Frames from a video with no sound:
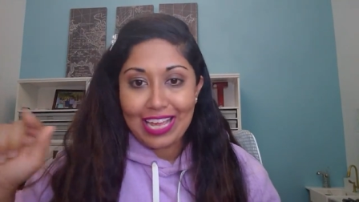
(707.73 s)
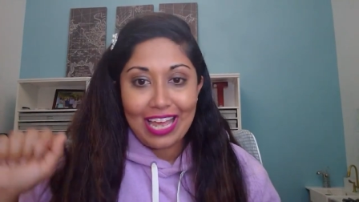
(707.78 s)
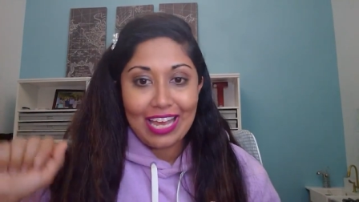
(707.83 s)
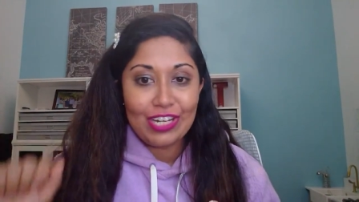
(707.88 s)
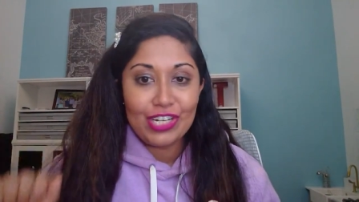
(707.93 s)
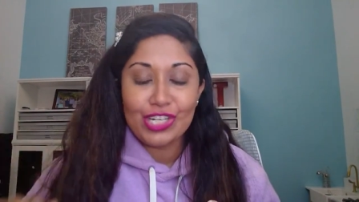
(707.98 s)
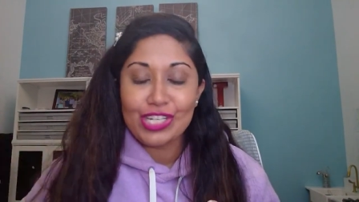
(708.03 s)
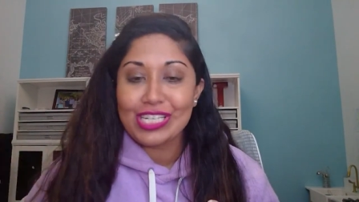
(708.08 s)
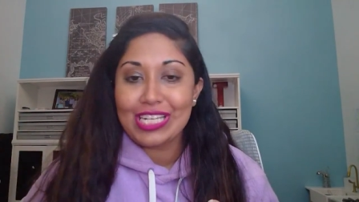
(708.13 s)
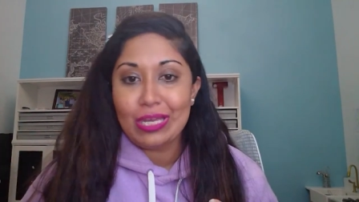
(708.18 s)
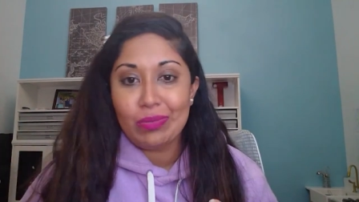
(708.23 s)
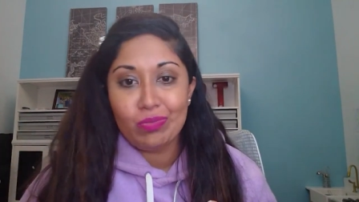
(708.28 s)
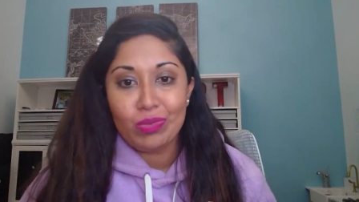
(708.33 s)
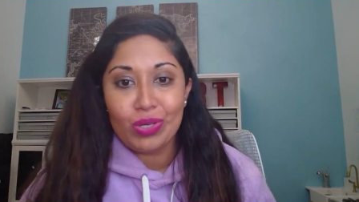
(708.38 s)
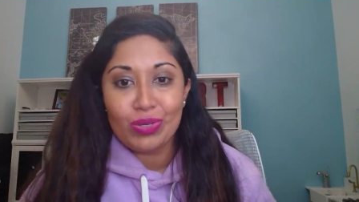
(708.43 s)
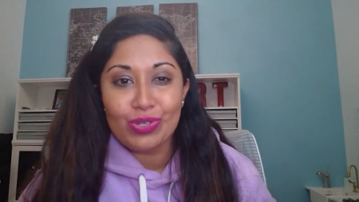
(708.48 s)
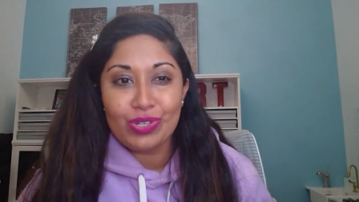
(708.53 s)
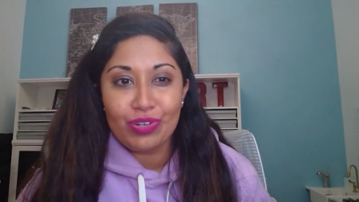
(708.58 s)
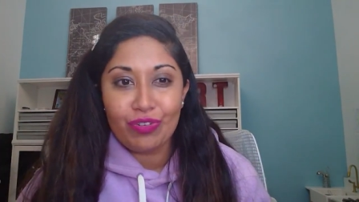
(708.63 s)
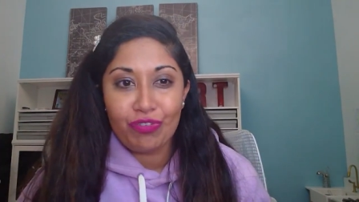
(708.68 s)
and just keep
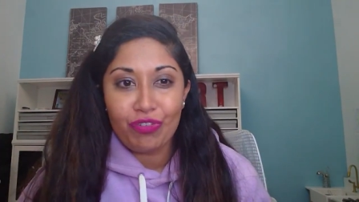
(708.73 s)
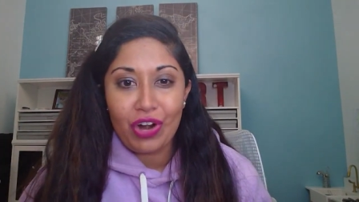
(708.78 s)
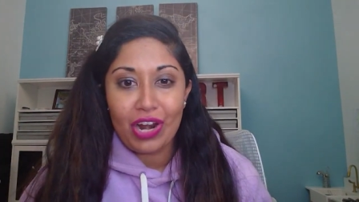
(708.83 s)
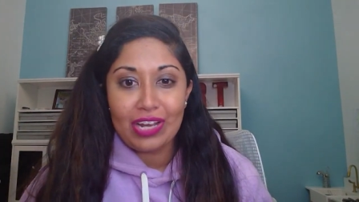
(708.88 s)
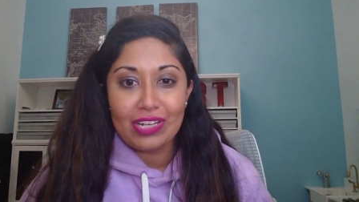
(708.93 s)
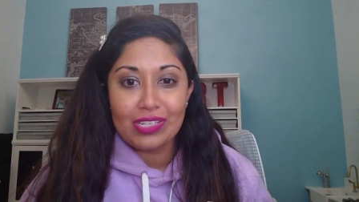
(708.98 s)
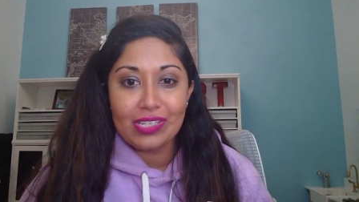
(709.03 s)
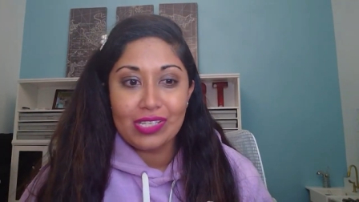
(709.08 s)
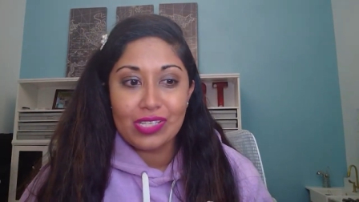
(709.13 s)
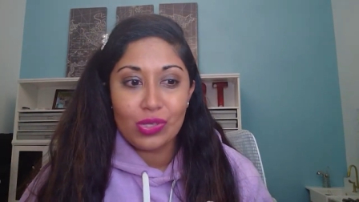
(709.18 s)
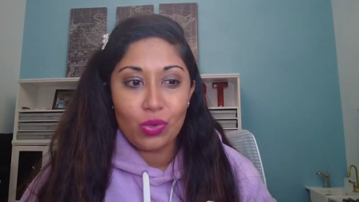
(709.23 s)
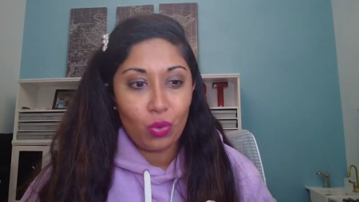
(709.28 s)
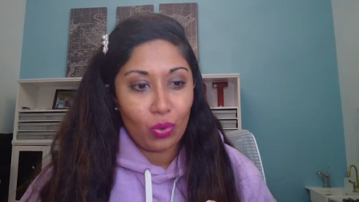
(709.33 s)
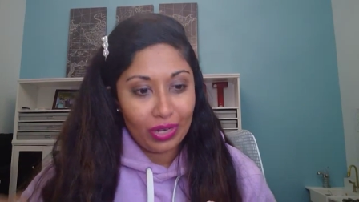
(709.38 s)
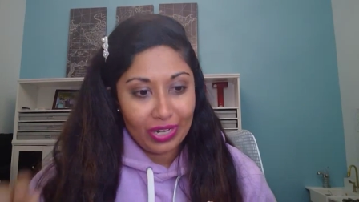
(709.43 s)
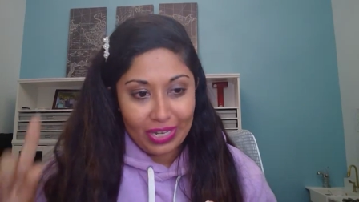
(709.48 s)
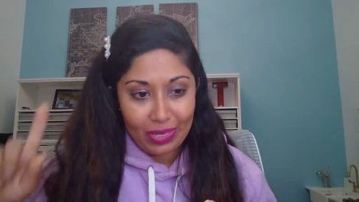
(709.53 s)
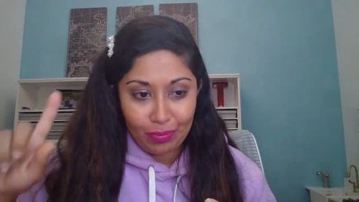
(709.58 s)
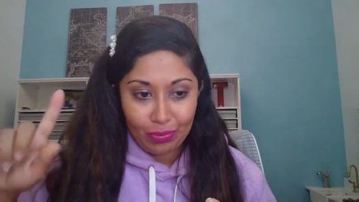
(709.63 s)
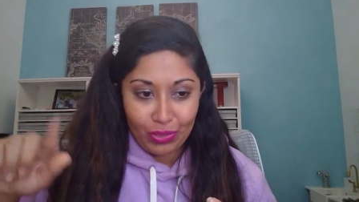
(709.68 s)
those to friends or
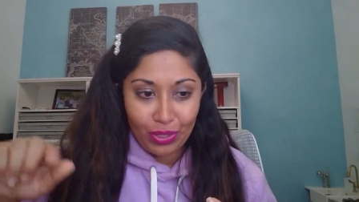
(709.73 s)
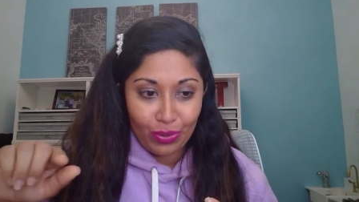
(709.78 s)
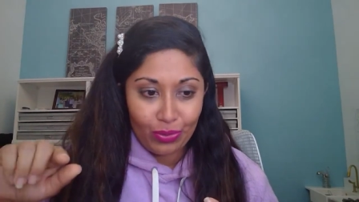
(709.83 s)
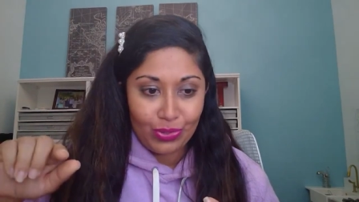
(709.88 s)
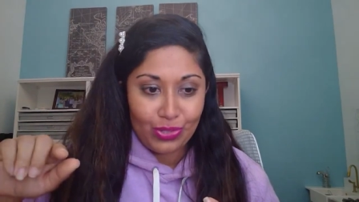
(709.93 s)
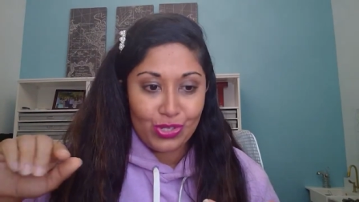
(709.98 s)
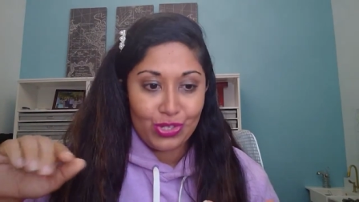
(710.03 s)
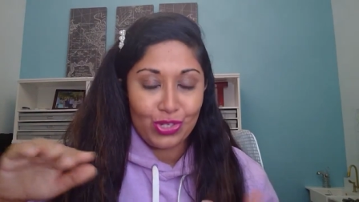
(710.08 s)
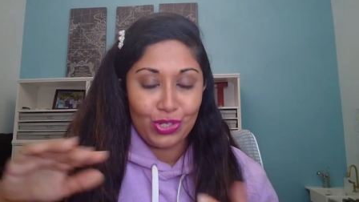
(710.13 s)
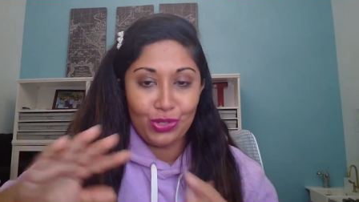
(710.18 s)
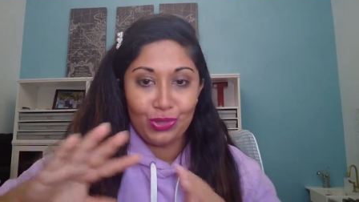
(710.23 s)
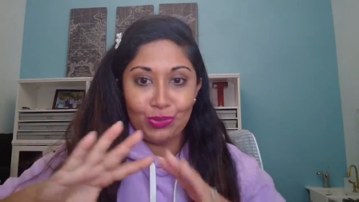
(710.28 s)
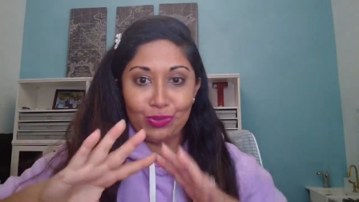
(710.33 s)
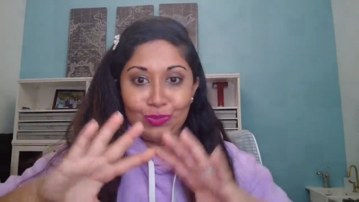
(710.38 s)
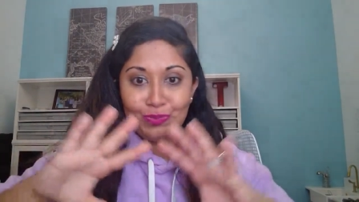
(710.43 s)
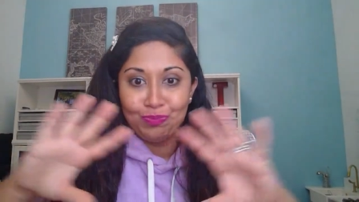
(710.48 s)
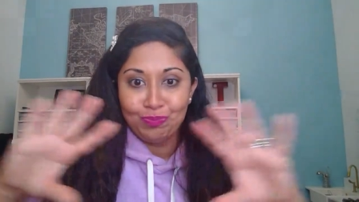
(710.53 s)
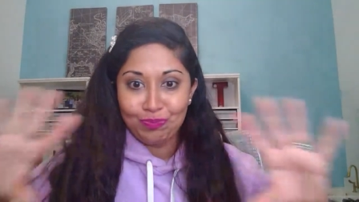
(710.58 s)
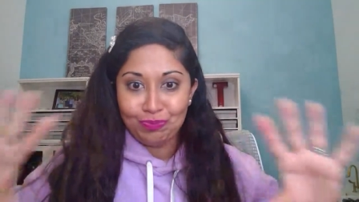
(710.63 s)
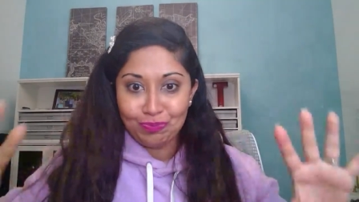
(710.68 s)
keep those
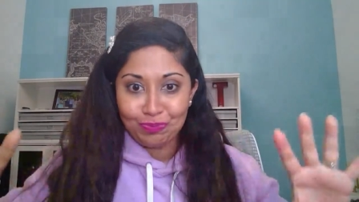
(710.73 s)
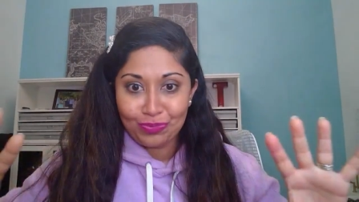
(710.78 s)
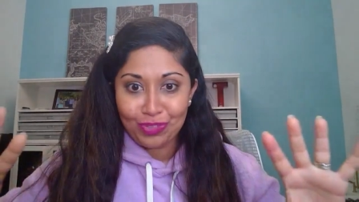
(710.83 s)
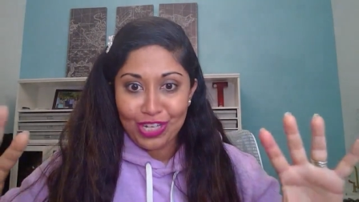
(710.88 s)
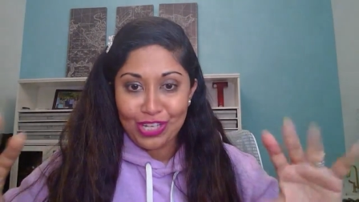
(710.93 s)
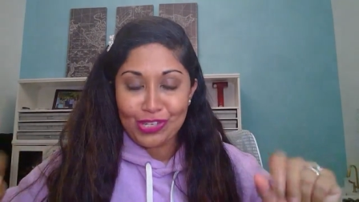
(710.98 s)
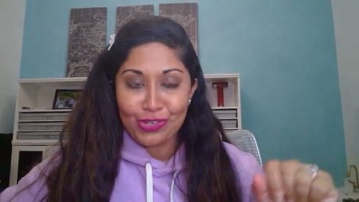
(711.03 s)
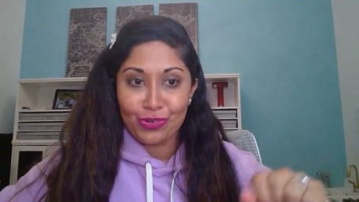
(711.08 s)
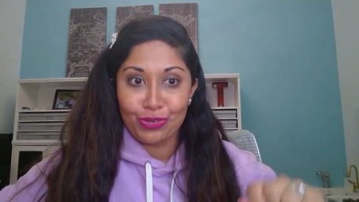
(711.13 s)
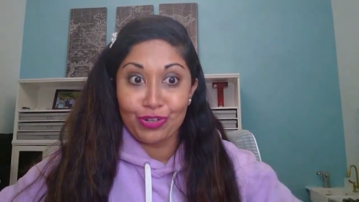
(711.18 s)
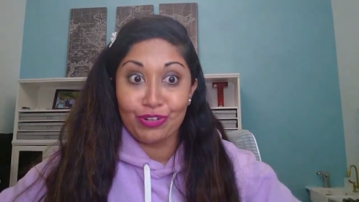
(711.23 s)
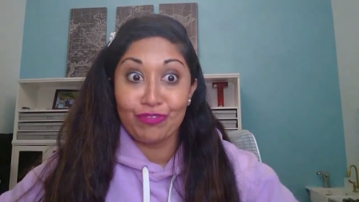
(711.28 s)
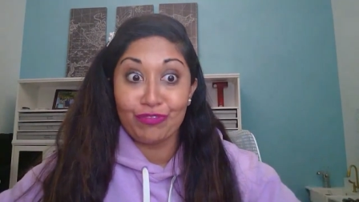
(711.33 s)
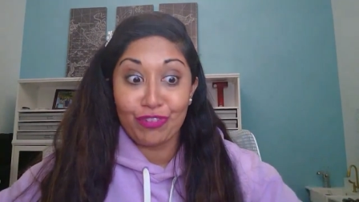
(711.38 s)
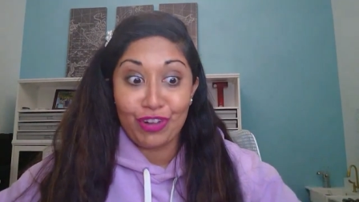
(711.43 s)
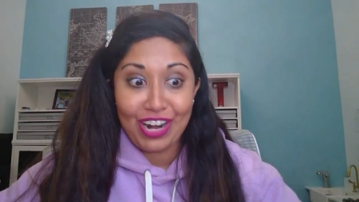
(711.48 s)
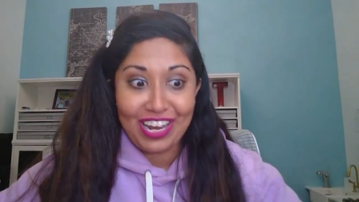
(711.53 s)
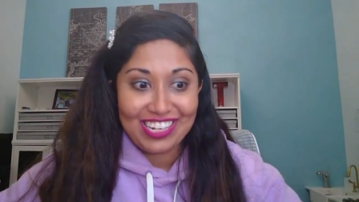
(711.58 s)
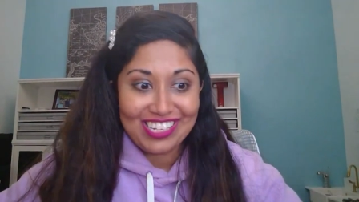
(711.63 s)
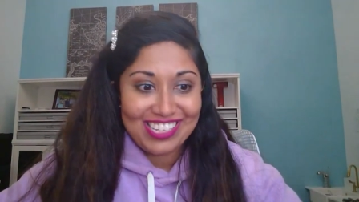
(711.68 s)
to certain
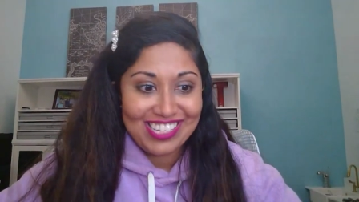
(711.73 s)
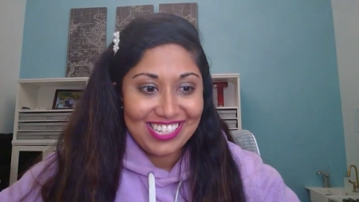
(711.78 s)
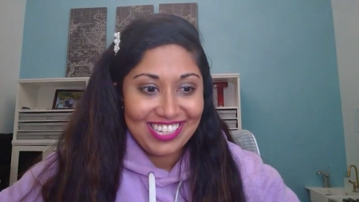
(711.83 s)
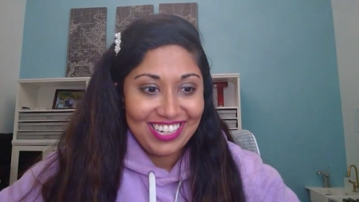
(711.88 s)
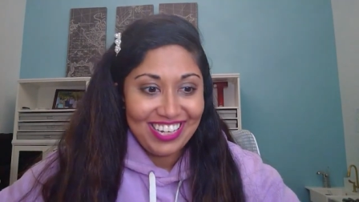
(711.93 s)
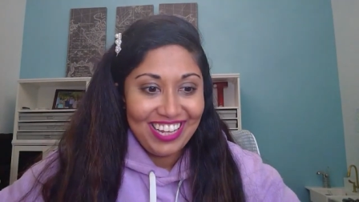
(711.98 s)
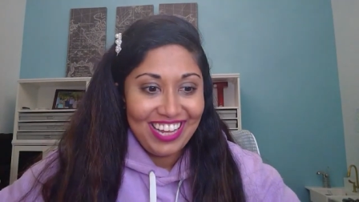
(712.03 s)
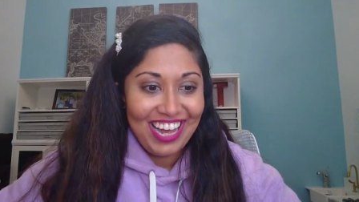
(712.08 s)
friends.